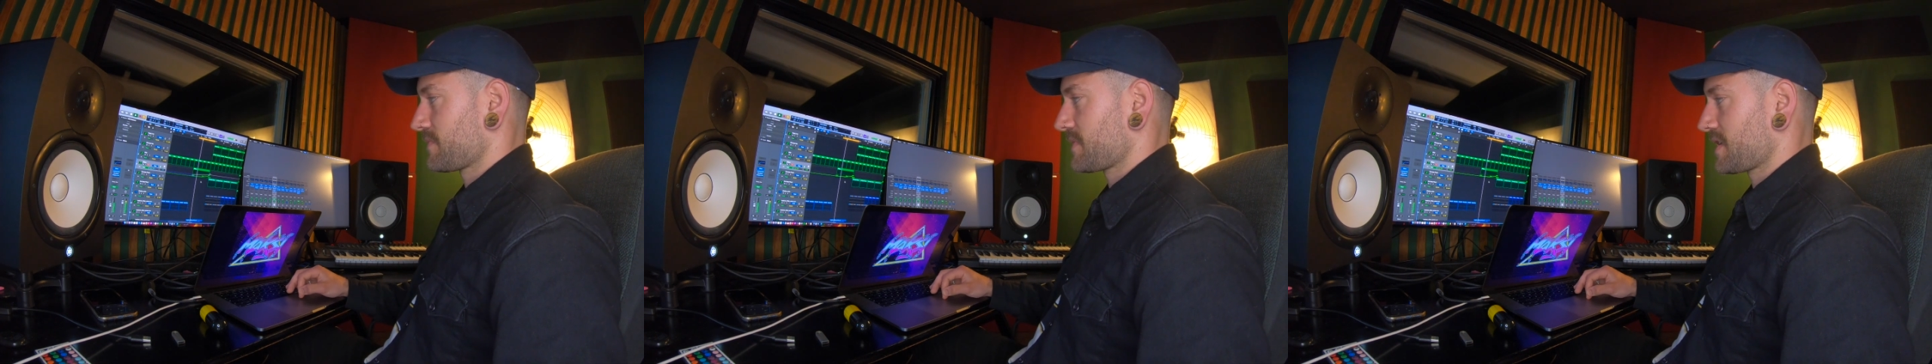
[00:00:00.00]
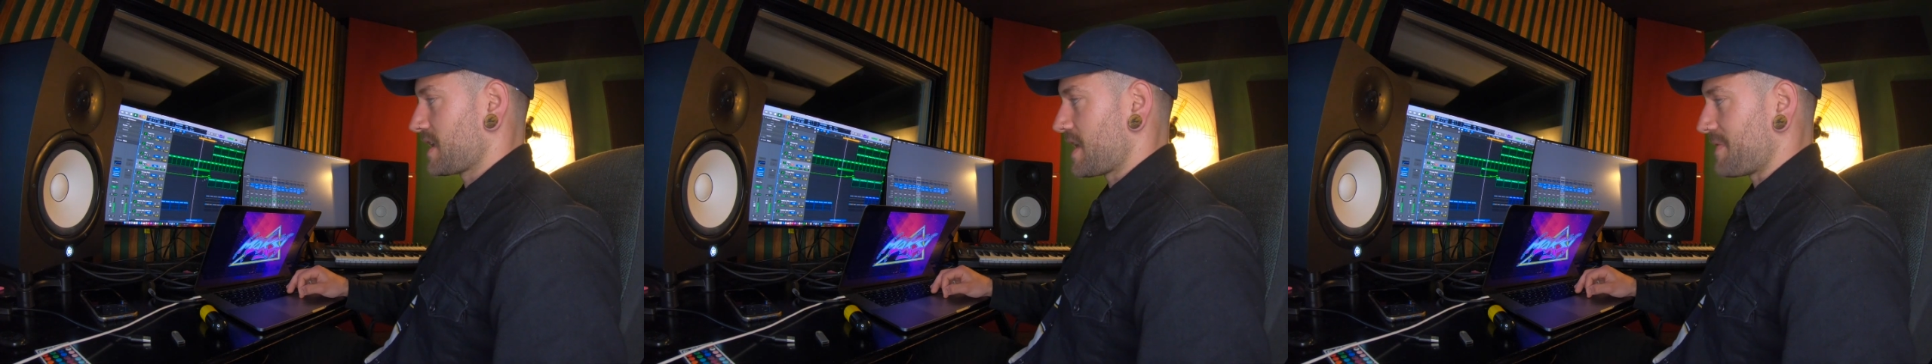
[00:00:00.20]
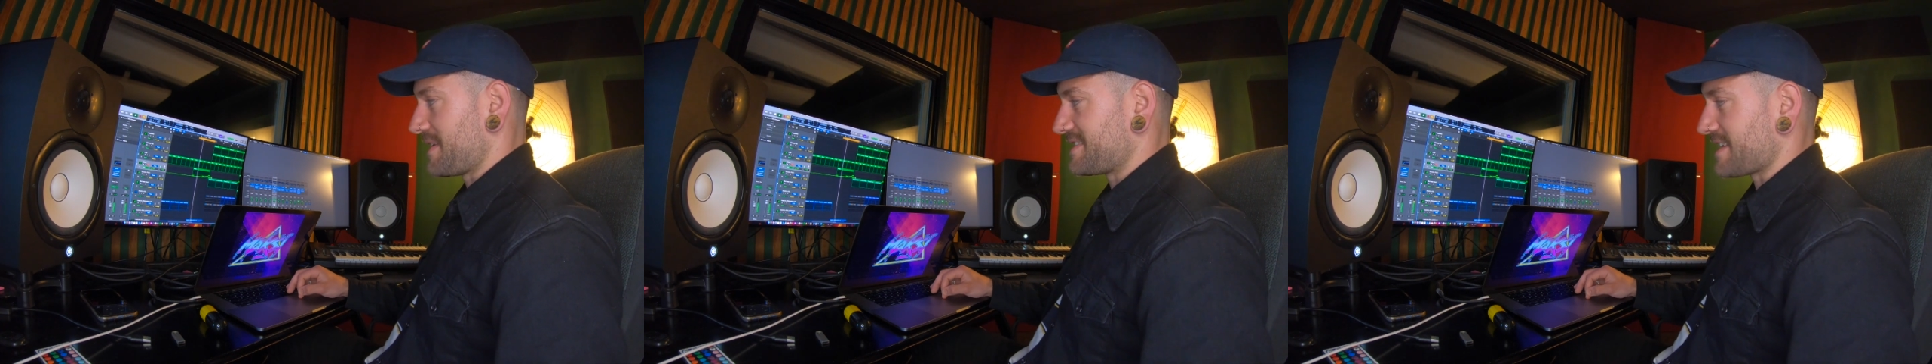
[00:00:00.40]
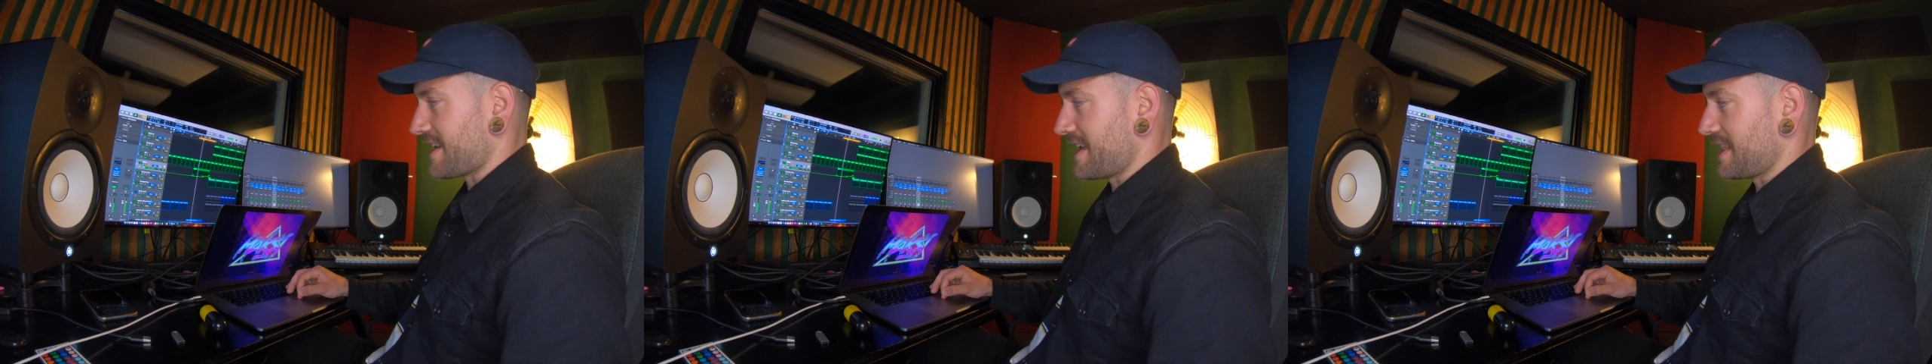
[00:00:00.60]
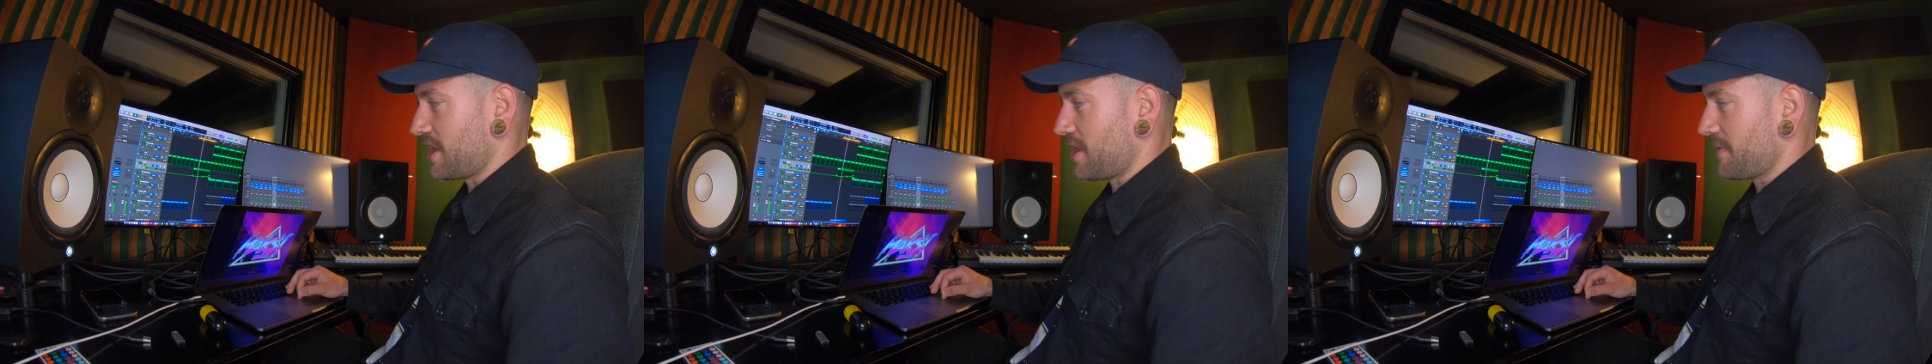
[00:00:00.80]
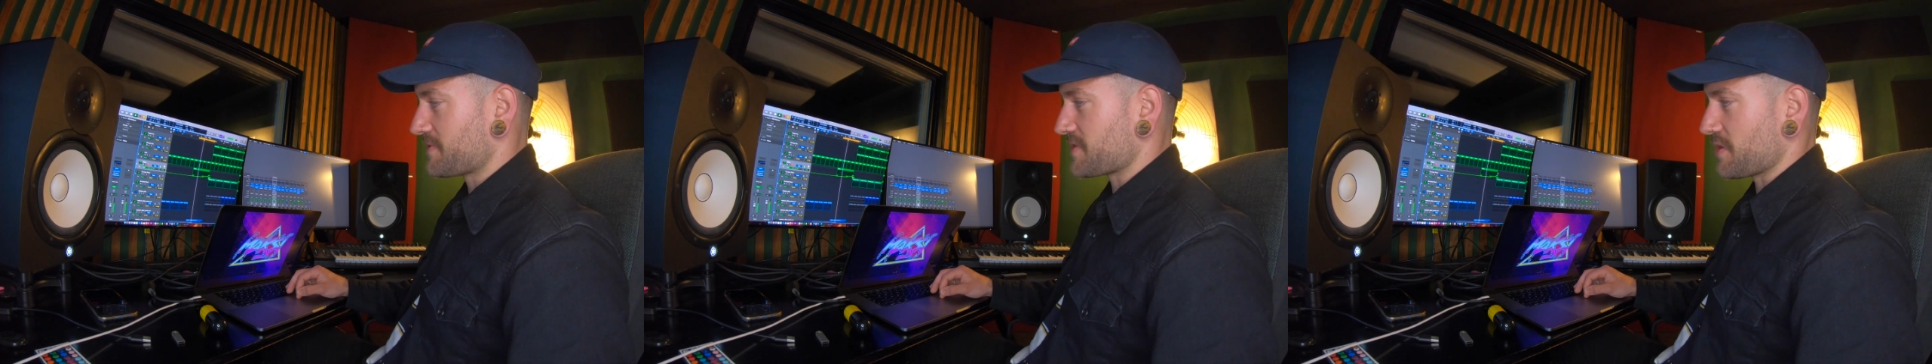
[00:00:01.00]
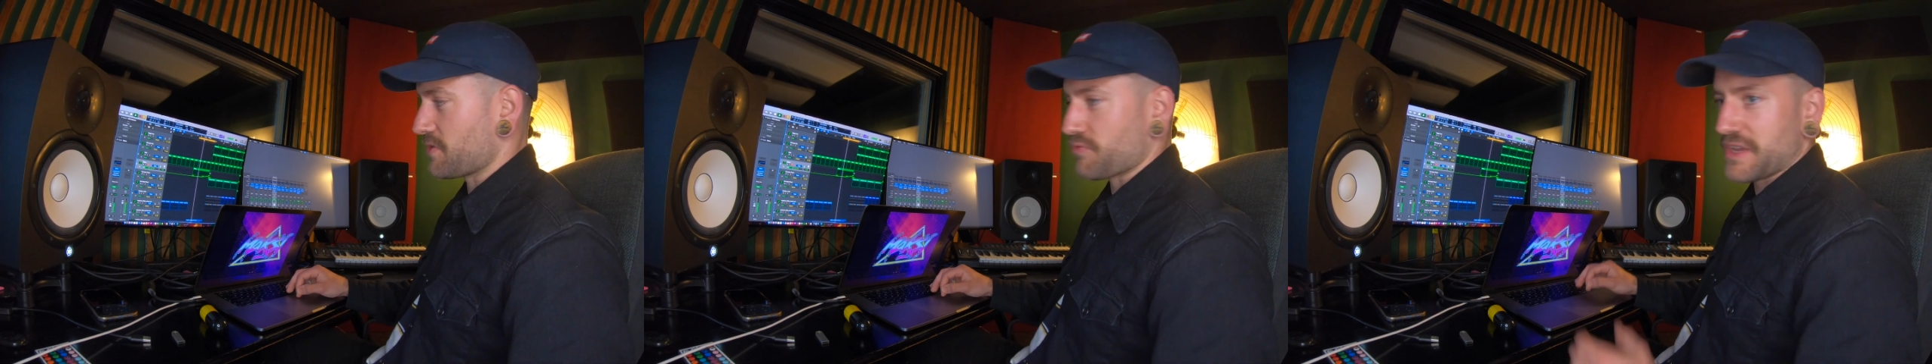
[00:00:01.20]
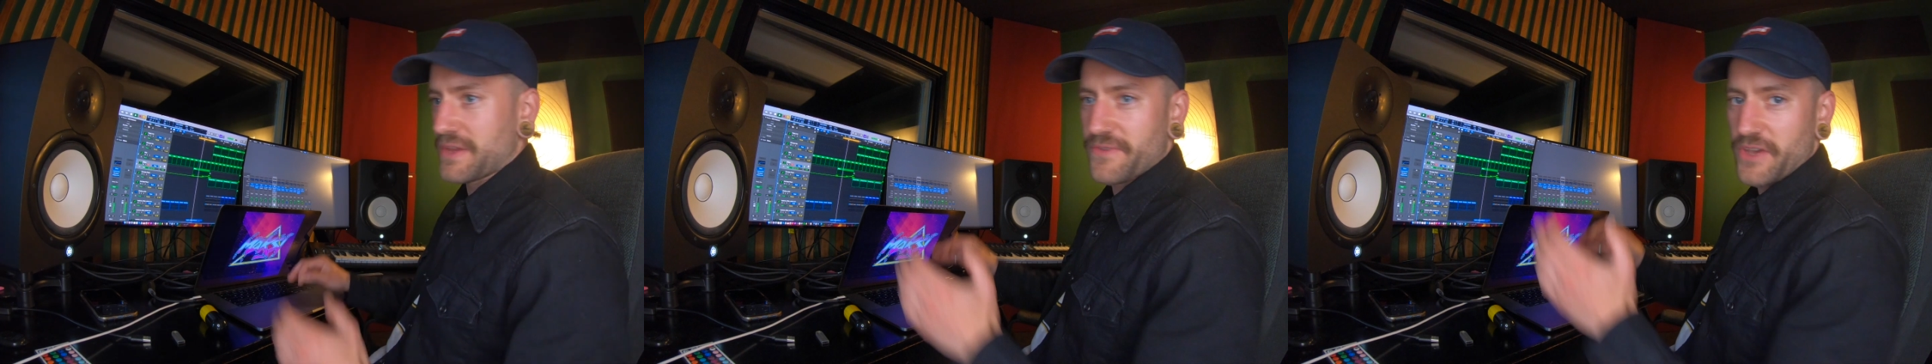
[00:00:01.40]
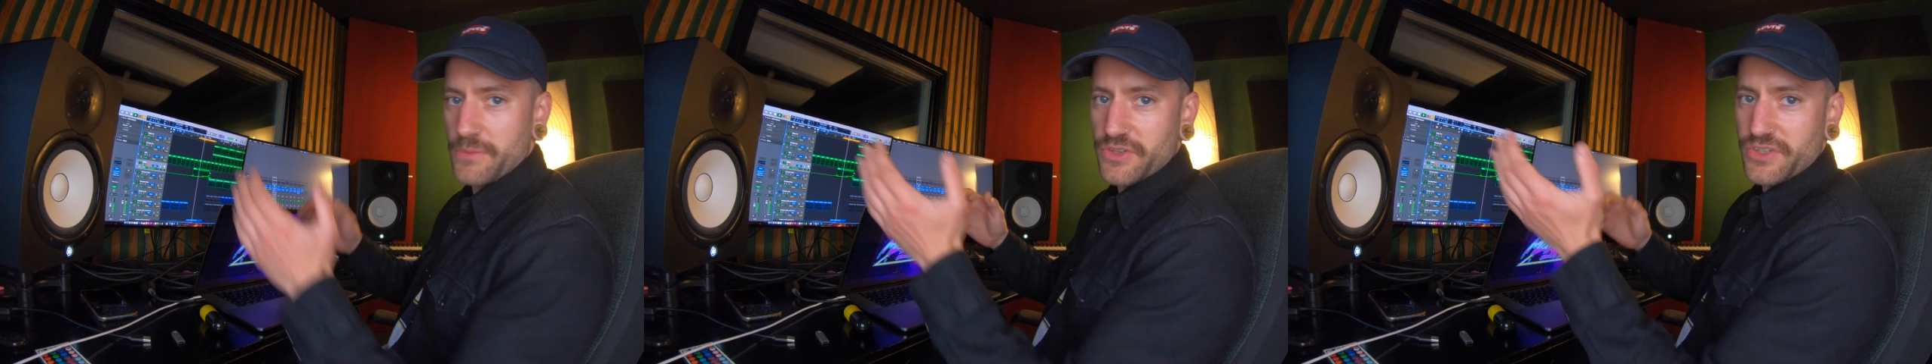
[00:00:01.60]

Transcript: And then tail it off so the reverb